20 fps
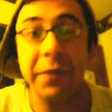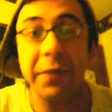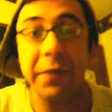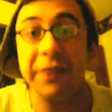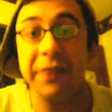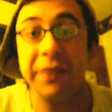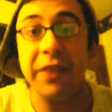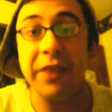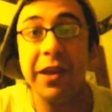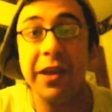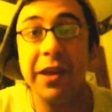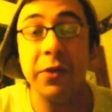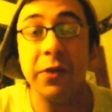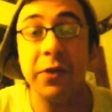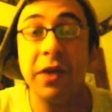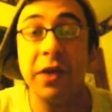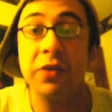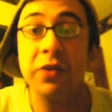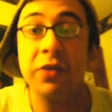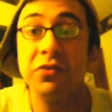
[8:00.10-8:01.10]
this video.
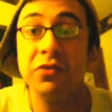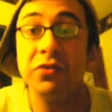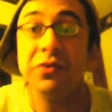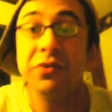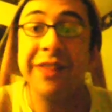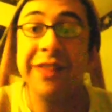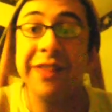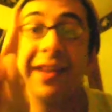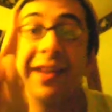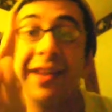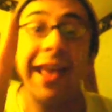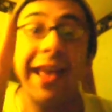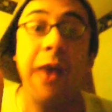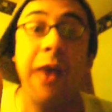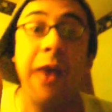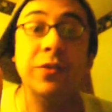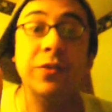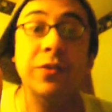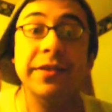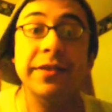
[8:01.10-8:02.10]
Dr. Drew signing
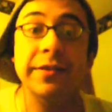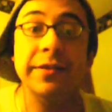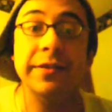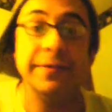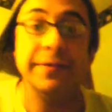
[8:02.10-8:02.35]
out.